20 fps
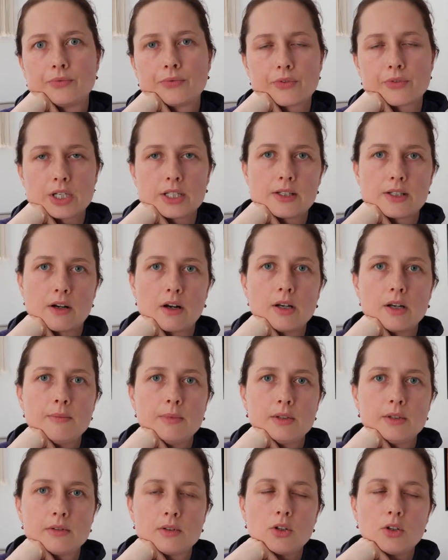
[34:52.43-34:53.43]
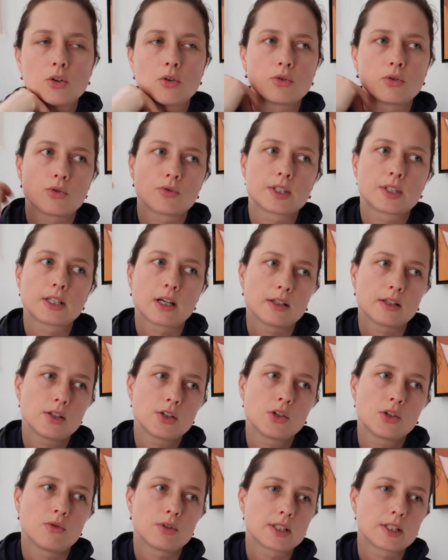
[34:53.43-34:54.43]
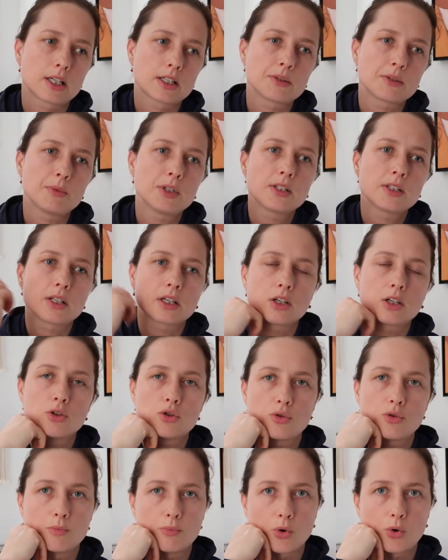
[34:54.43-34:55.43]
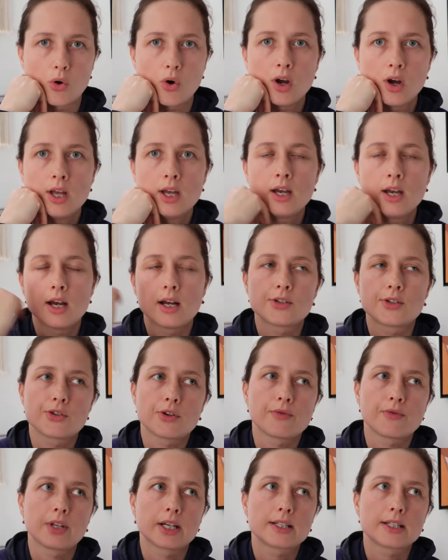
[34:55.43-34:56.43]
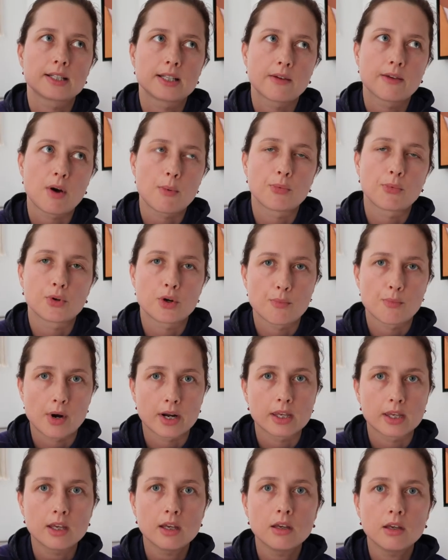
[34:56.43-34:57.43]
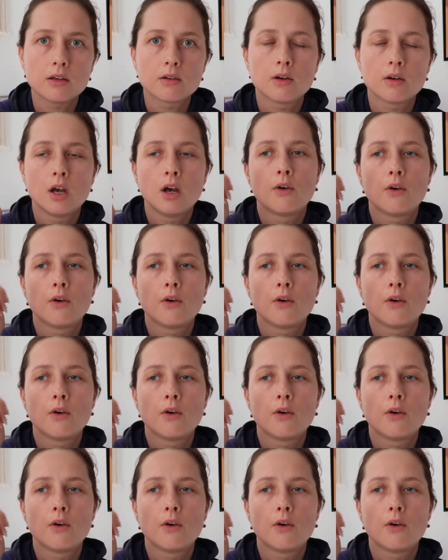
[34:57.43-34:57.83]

free time you know no studies no assessments i can do more and sort of like save up on the money